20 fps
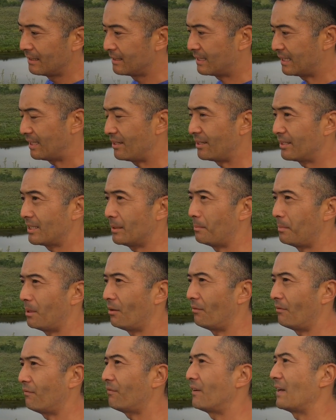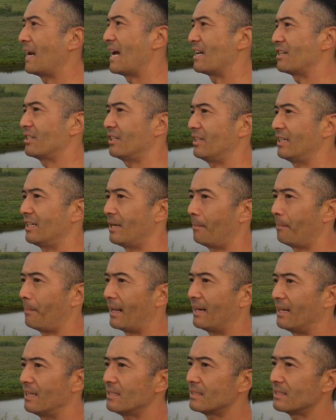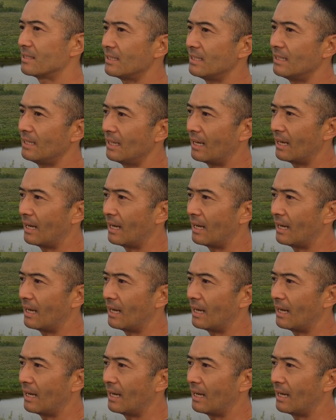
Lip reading: serious about financial independence